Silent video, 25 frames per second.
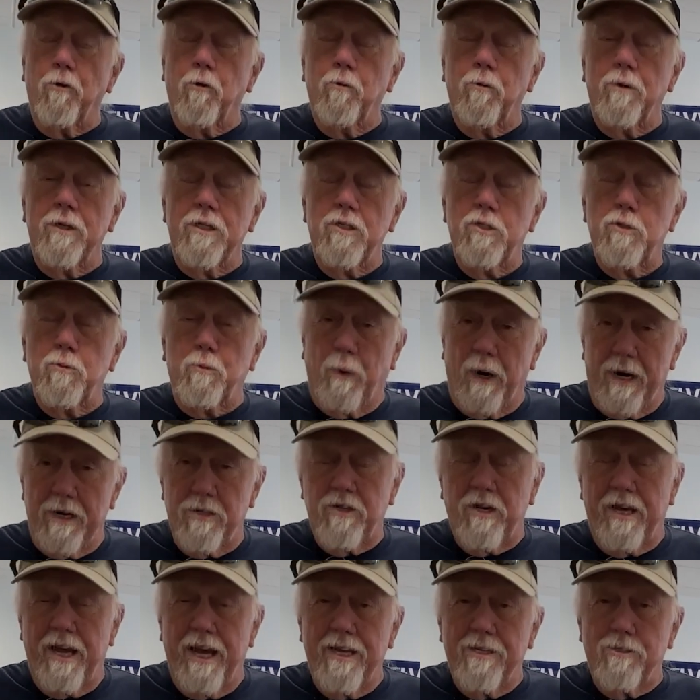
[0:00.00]
ones,
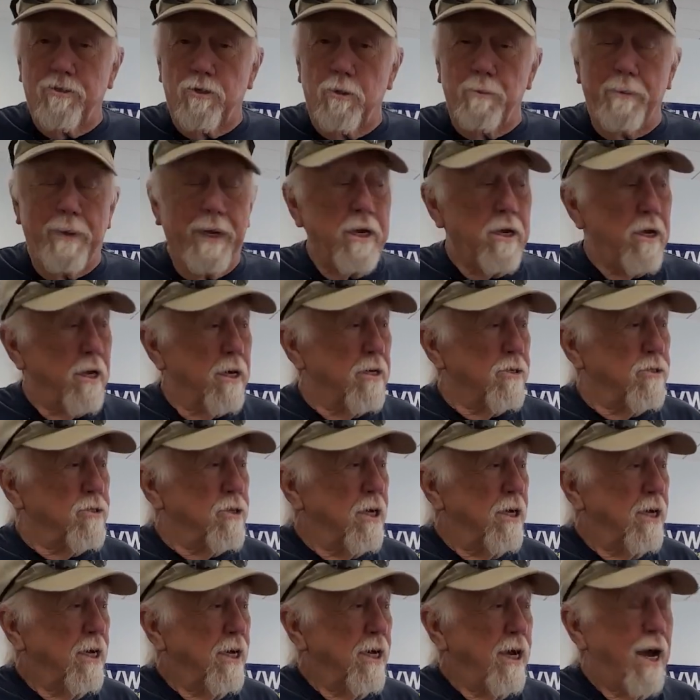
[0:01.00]
breast cancer, because
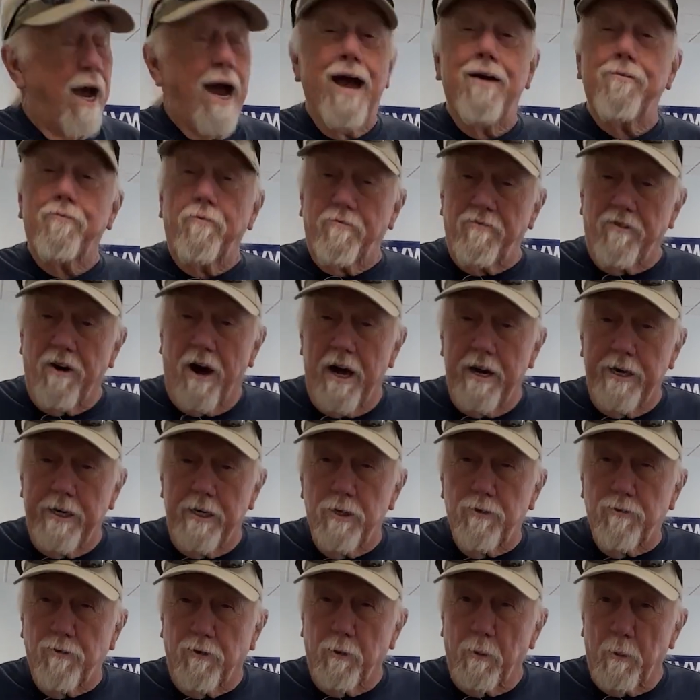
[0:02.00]
I have a
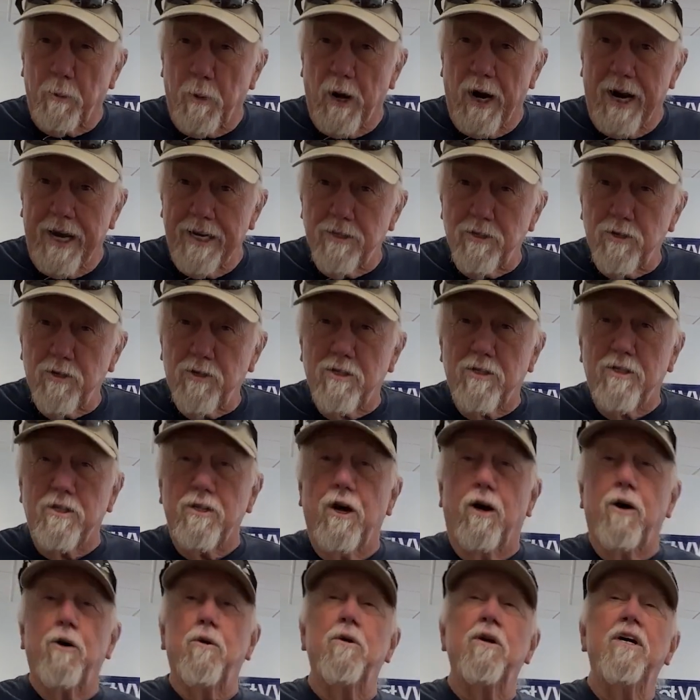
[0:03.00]
fondness for breasts,
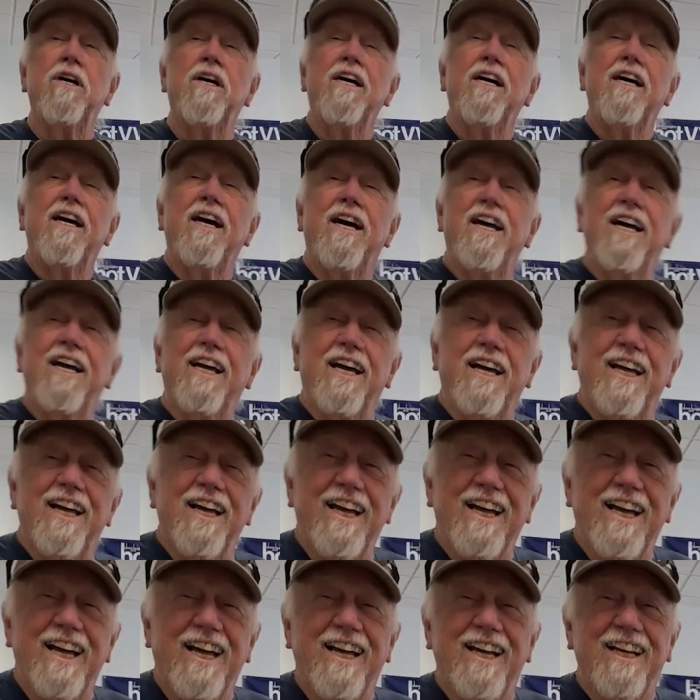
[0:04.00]
so
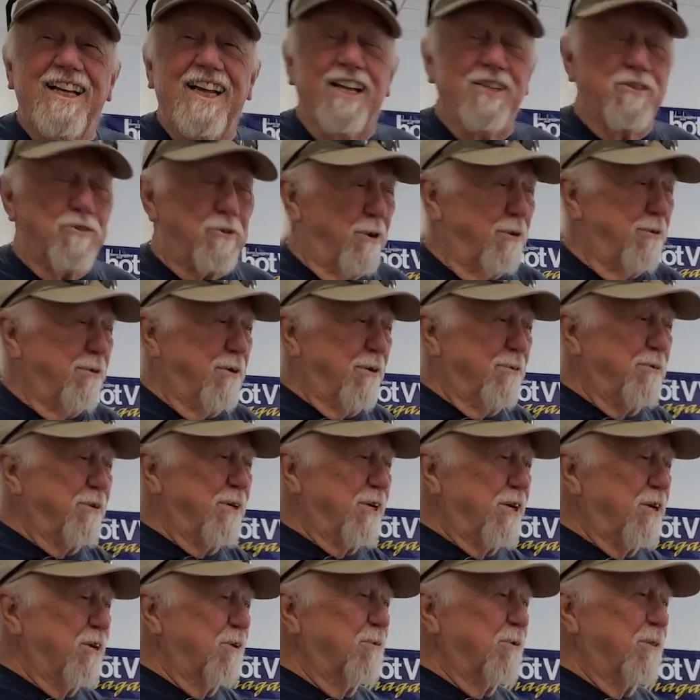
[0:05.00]
that's what we
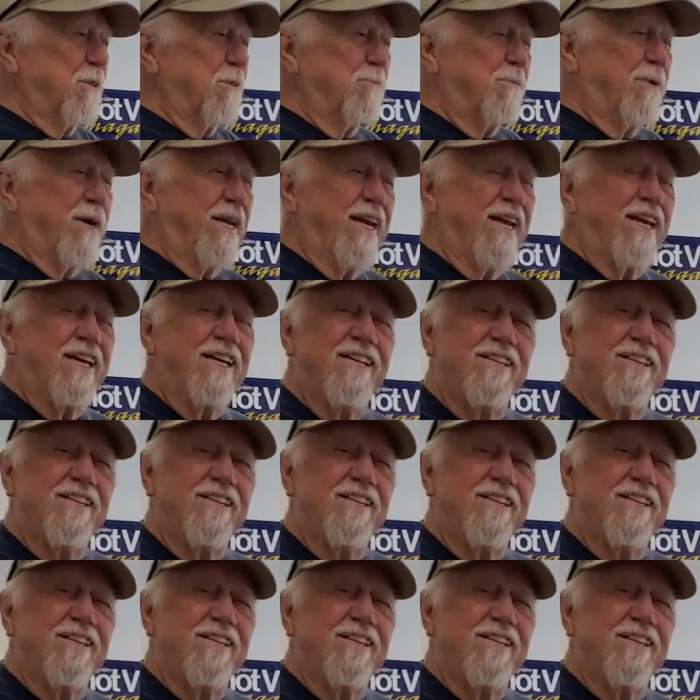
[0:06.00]
would do with the money.